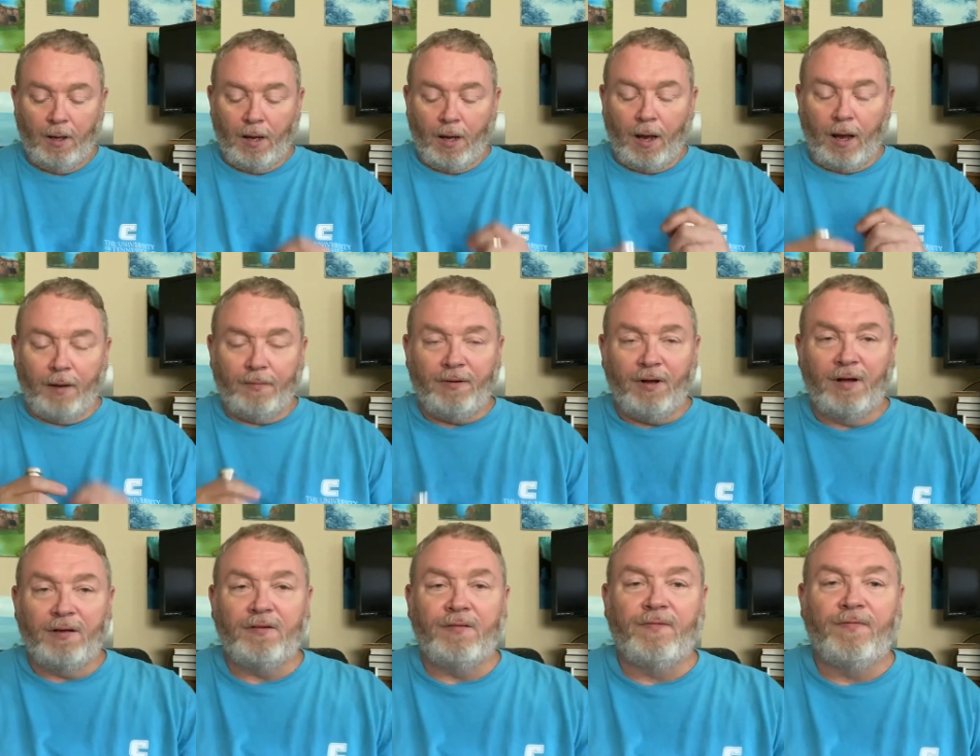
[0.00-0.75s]
I've
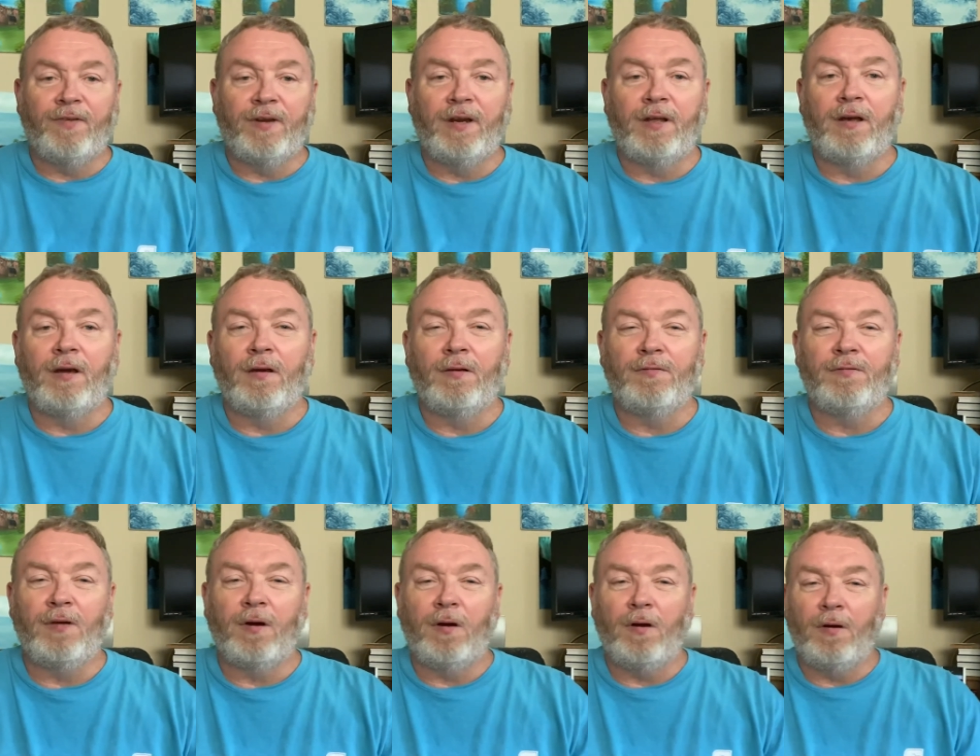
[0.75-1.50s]
done some
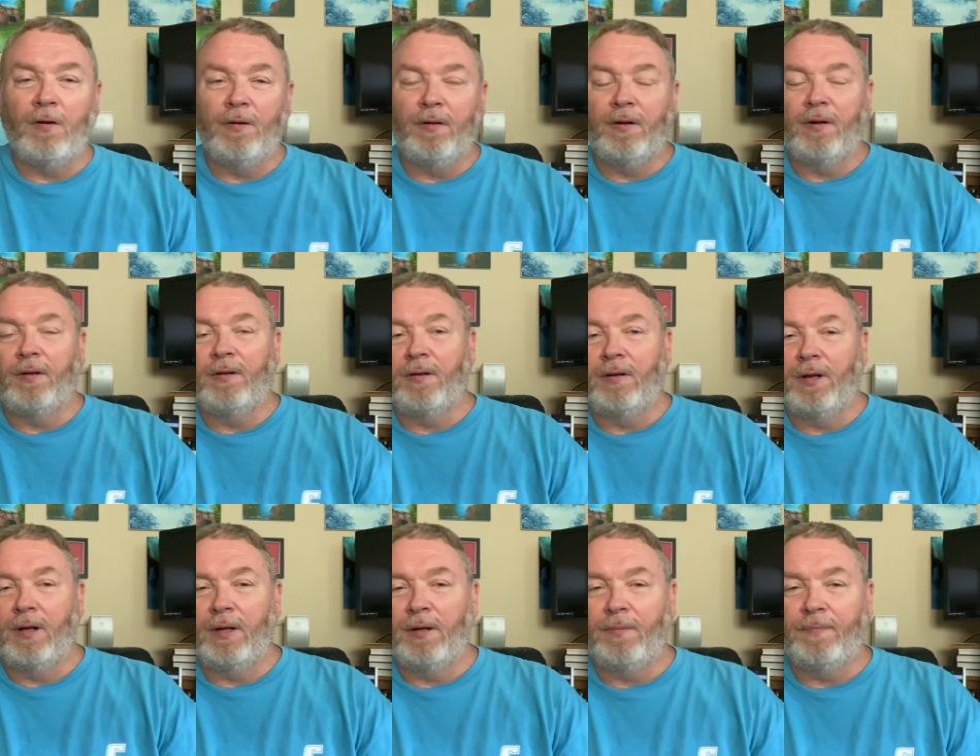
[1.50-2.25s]
videos
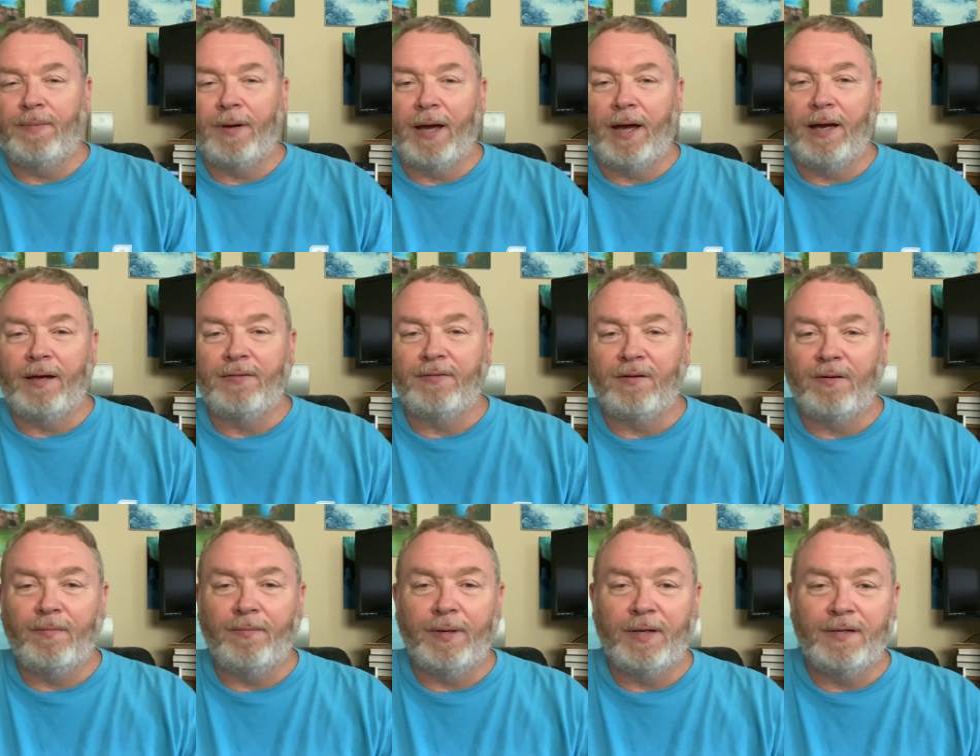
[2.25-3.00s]
in the past
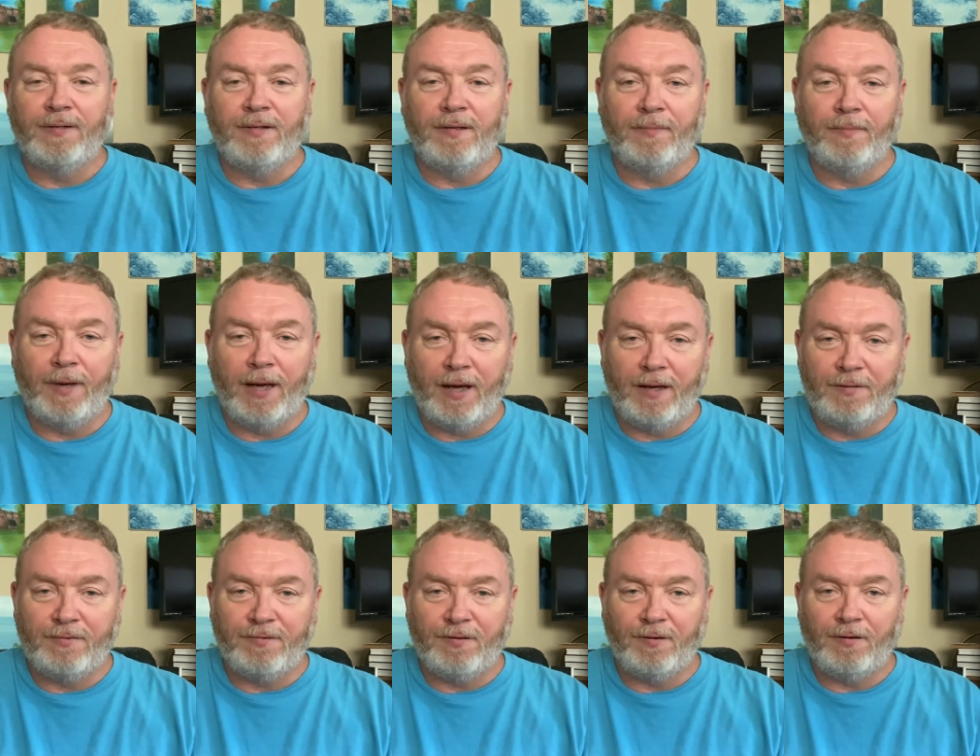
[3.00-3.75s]
on the BC
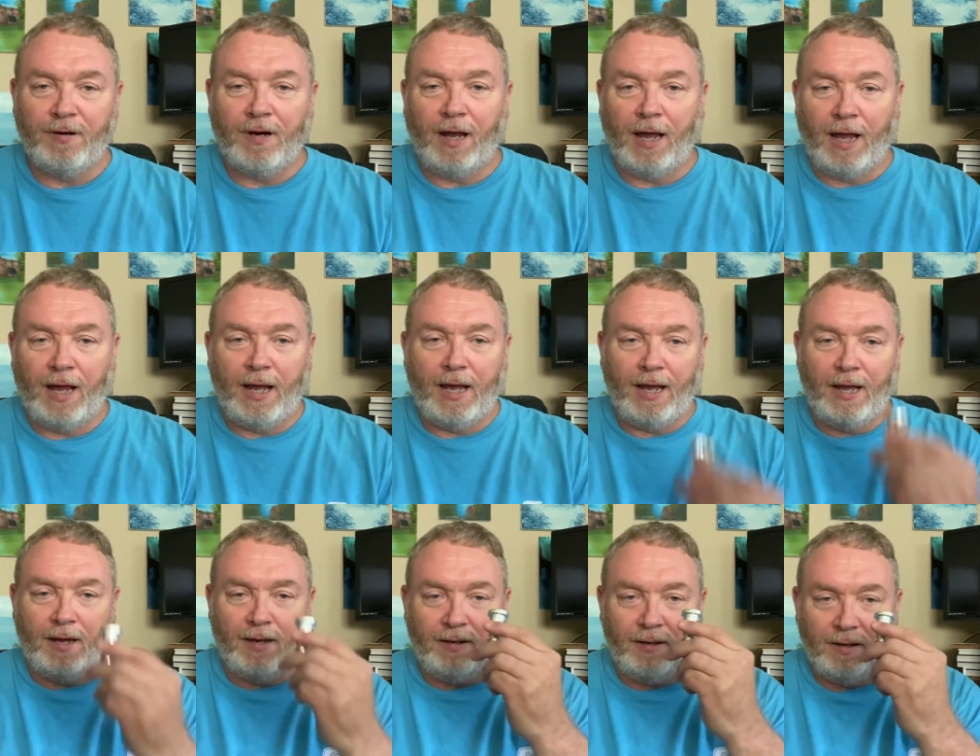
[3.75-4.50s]
Master
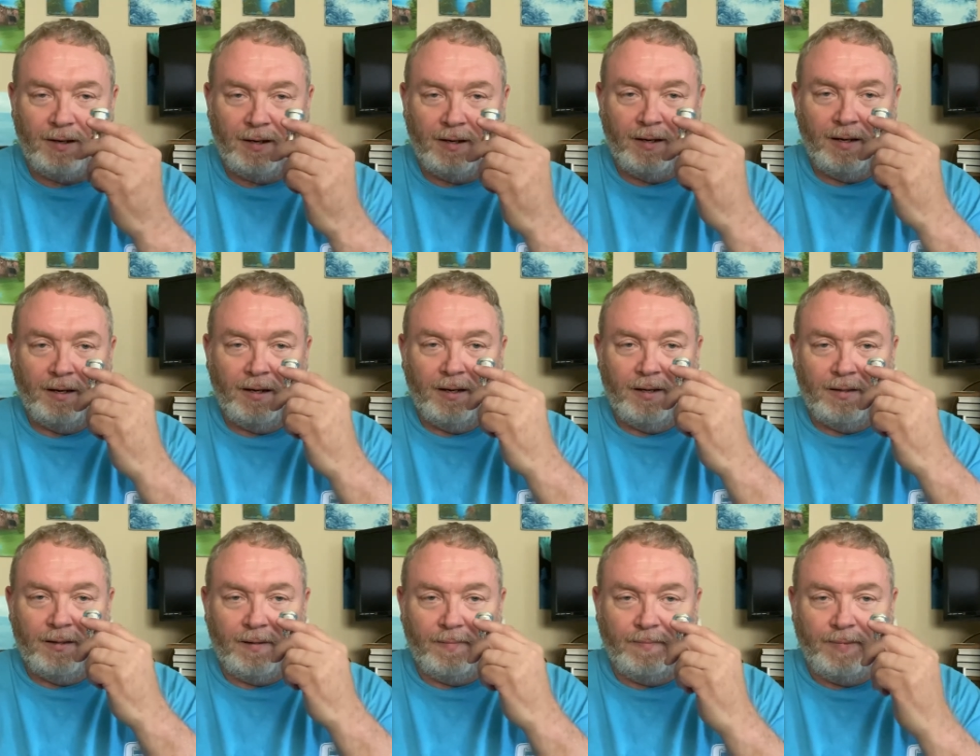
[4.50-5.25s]
and
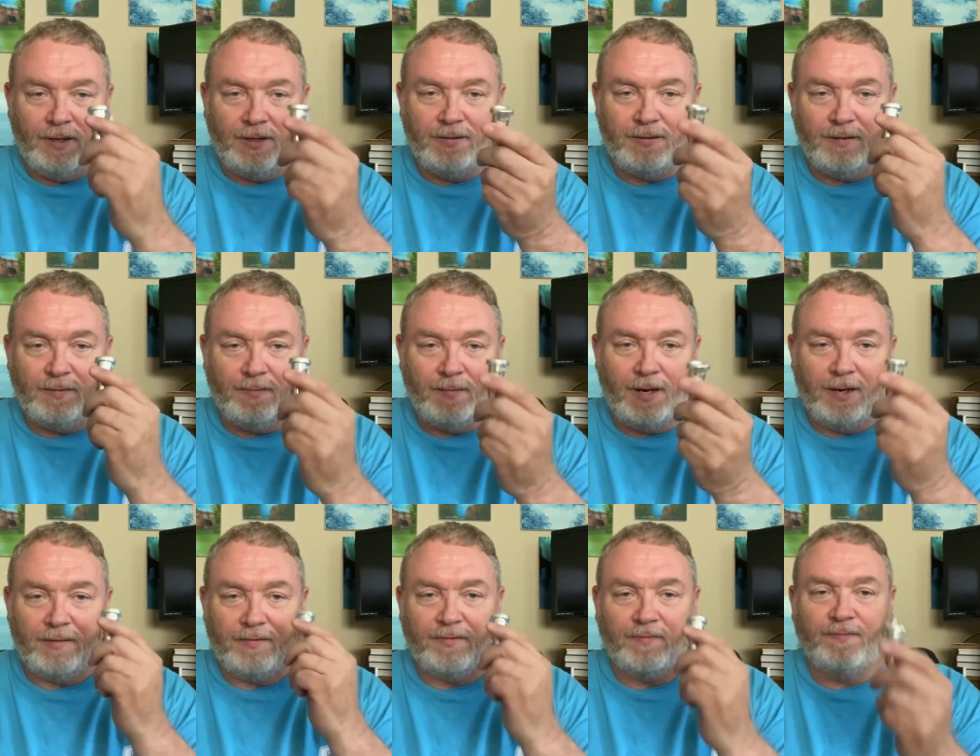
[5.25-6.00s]
the BC
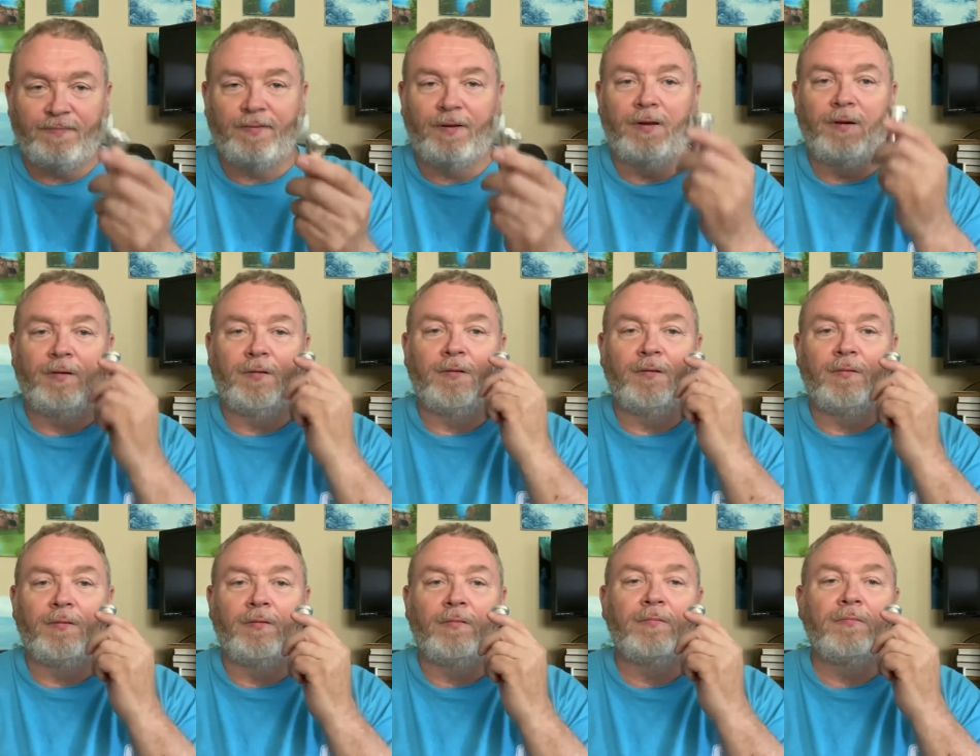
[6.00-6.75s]
Master
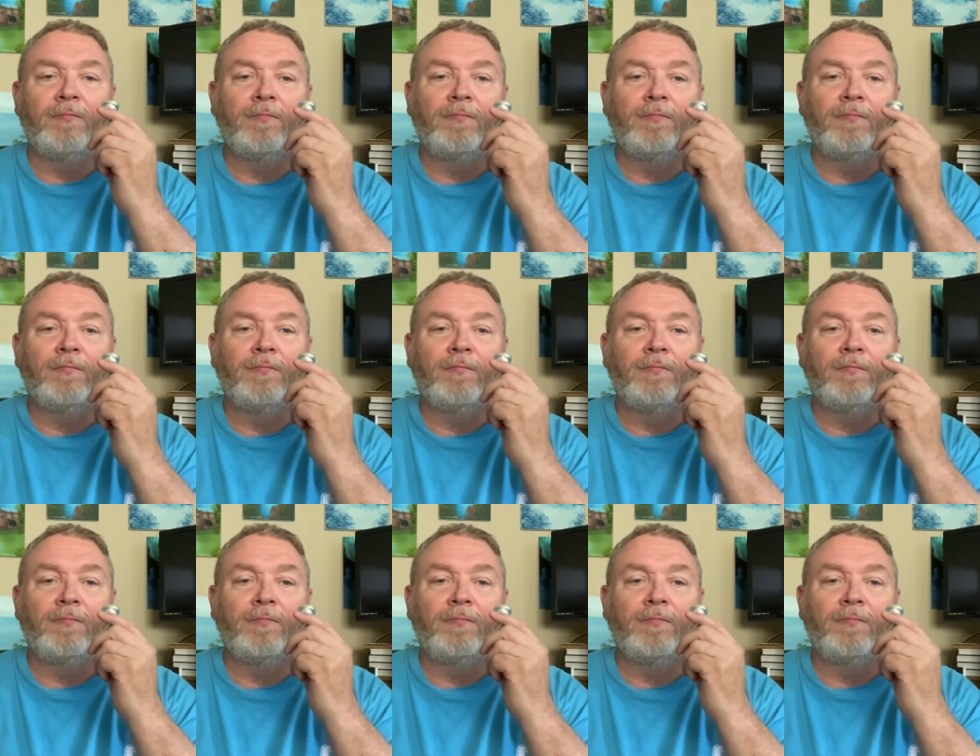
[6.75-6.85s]
Flugel